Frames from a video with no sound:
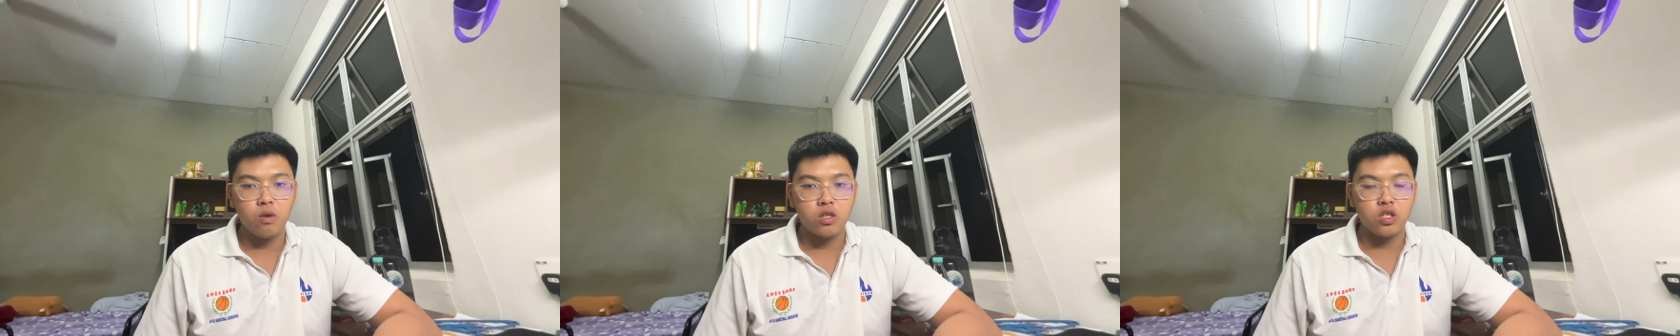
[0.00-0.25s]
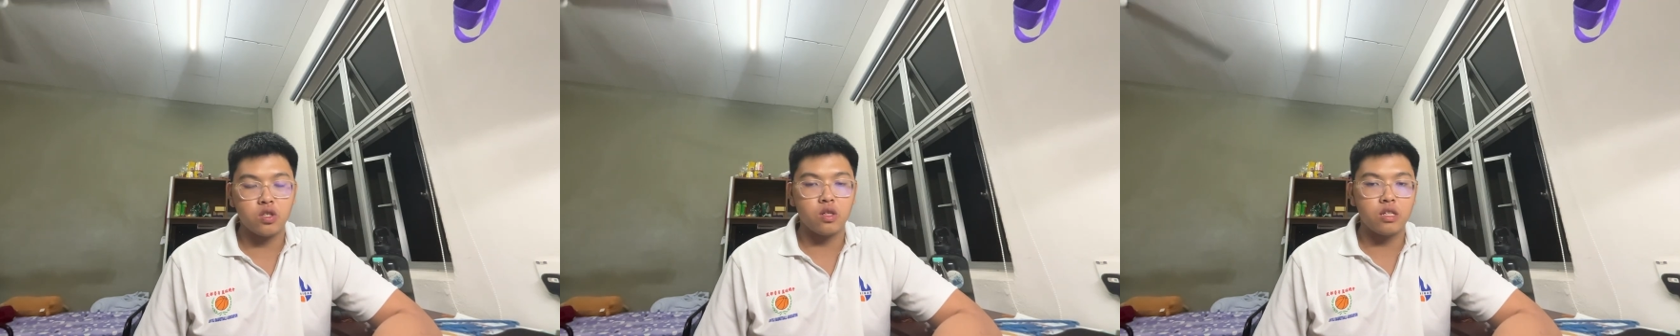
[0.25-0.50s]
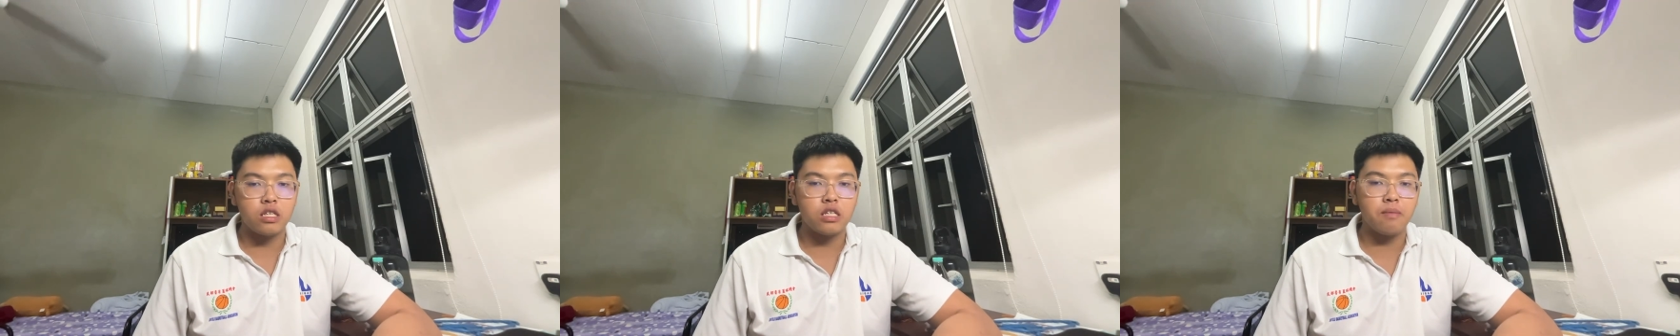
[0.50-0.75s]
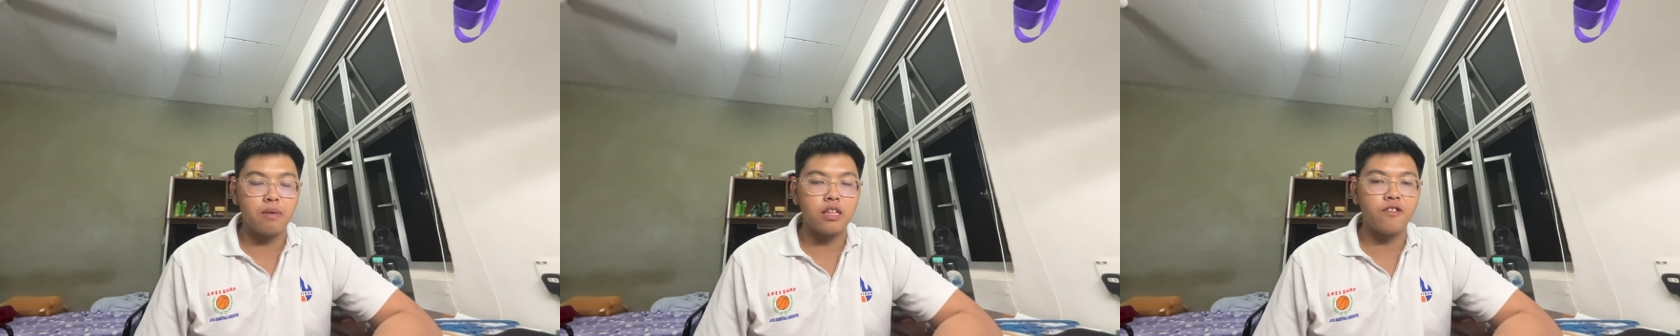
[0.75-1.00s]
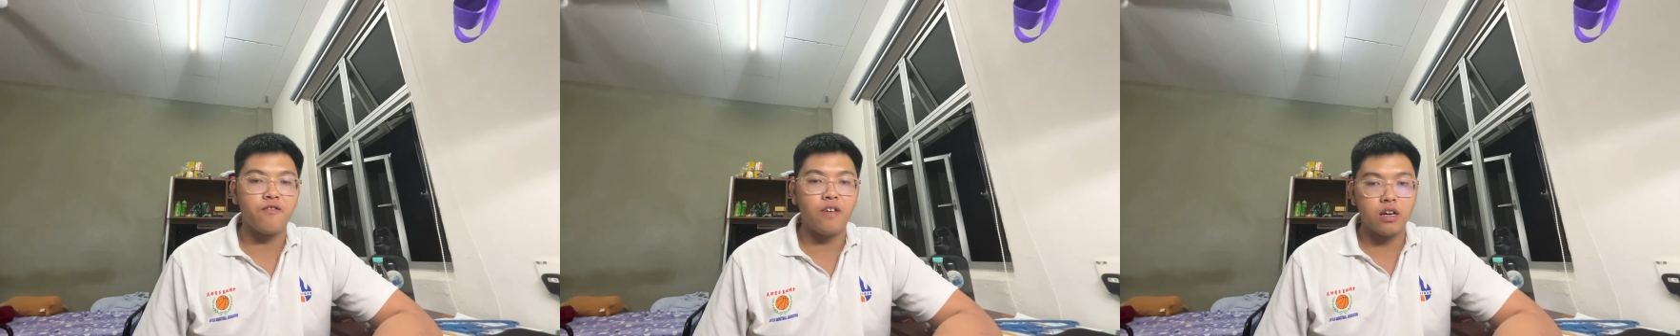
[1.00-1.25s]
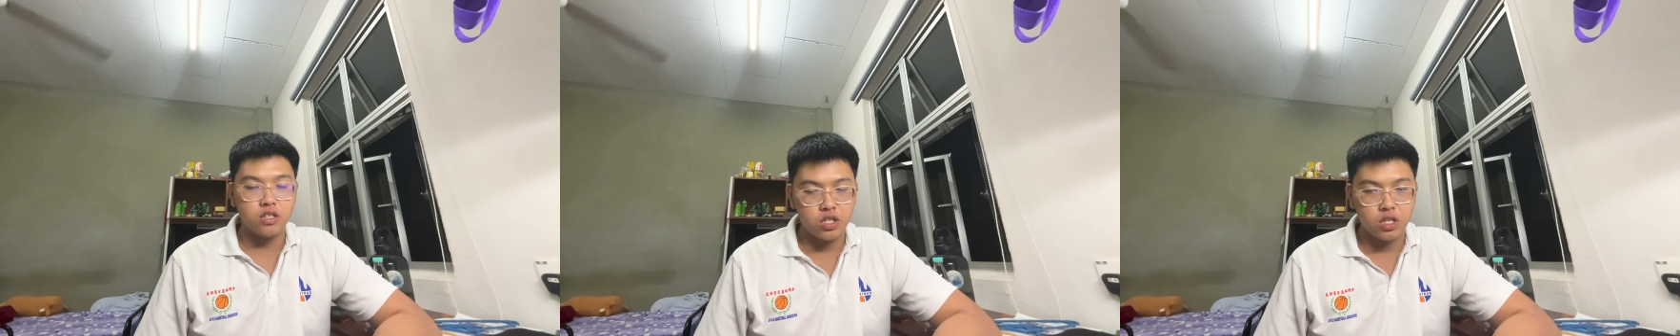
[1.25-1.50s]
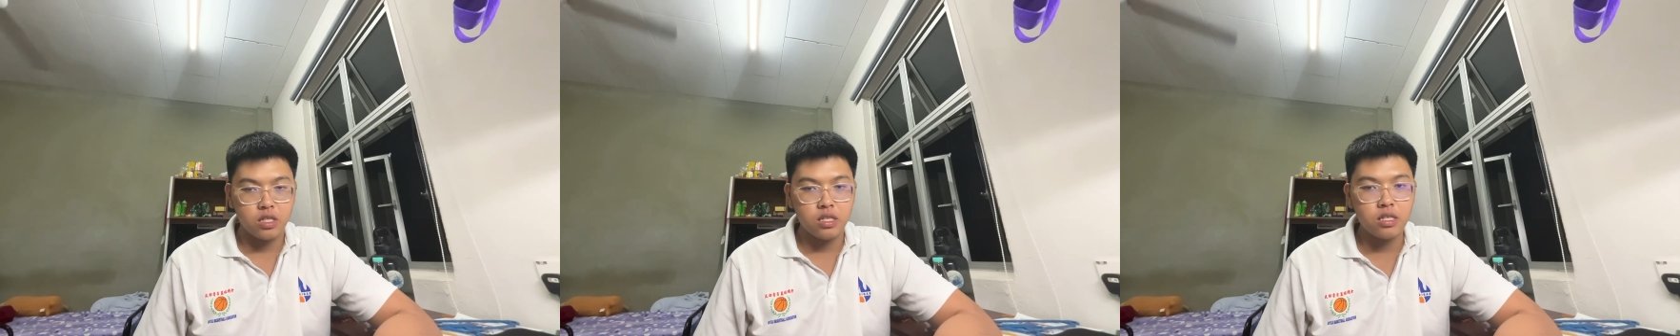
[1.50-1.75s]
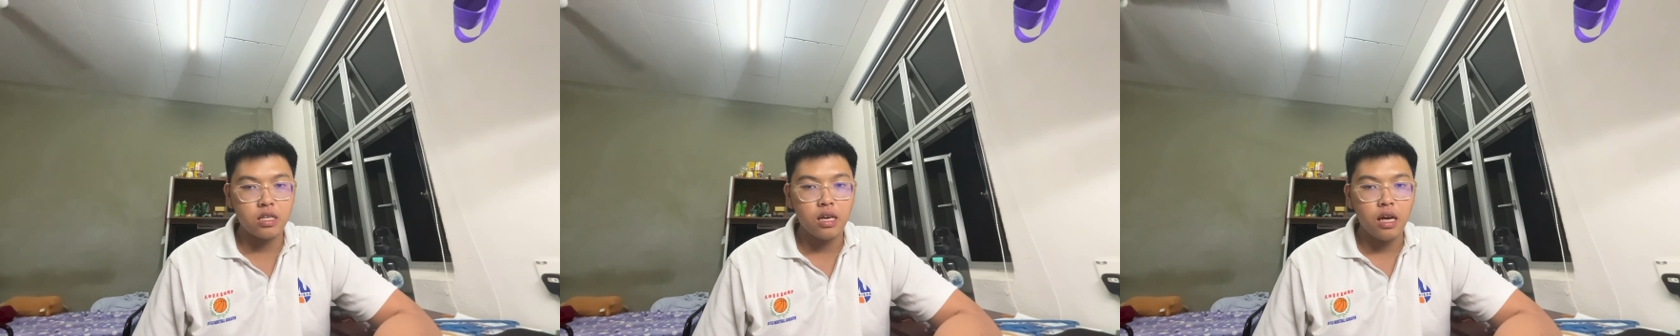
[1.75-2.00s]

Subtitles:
which is to determine the functions